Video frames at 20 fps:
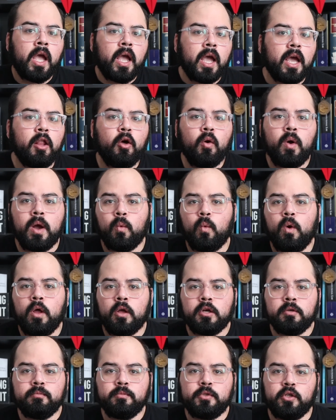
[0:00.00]
Hello and
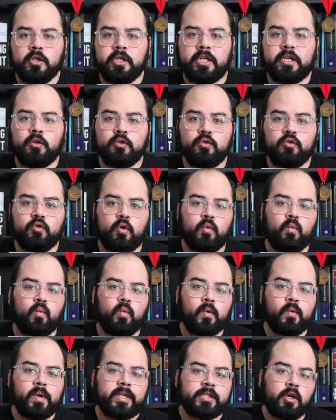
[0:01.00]
welcome to LegalDrone,
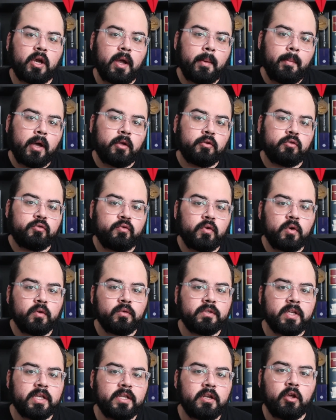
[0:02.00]
where we talk about
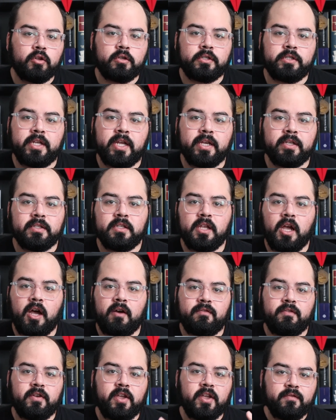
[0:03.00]
drones and other tech
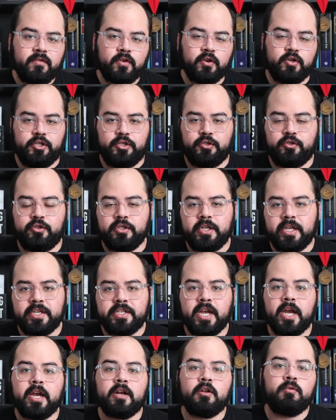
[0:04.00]
stuff. If you're new to the
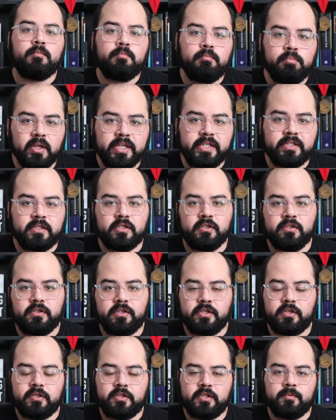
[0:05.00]
channel, please
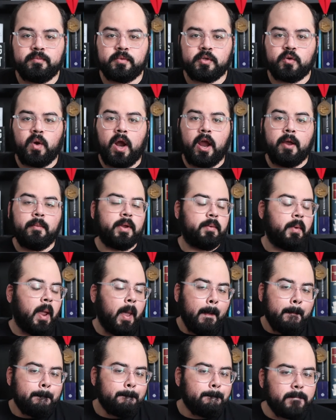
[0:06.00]
consider subscribing.
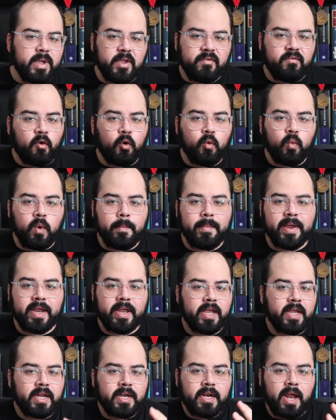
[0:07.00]
Before we
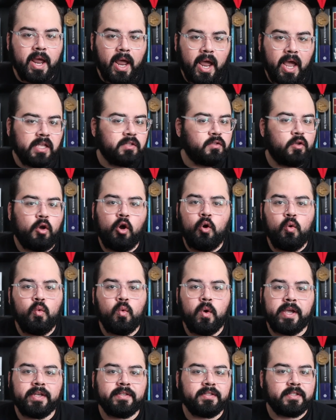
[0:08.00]
begin, as
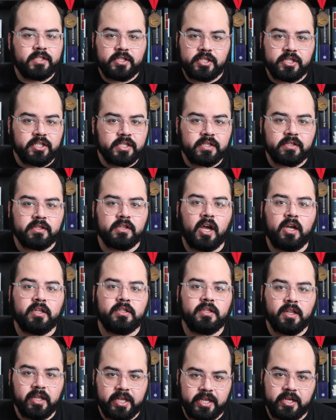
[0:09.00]
always, this is
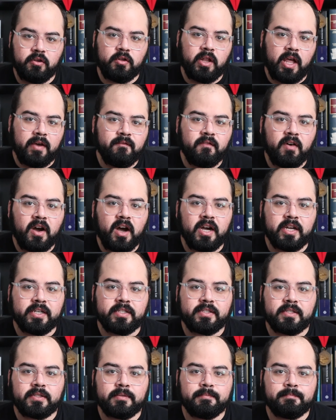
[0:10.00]
not legal
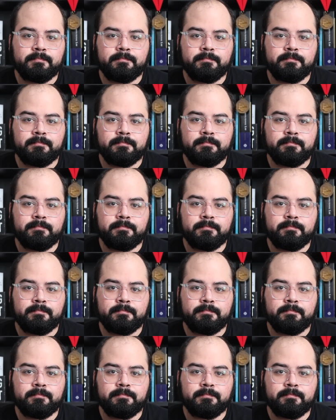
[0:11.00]
advice.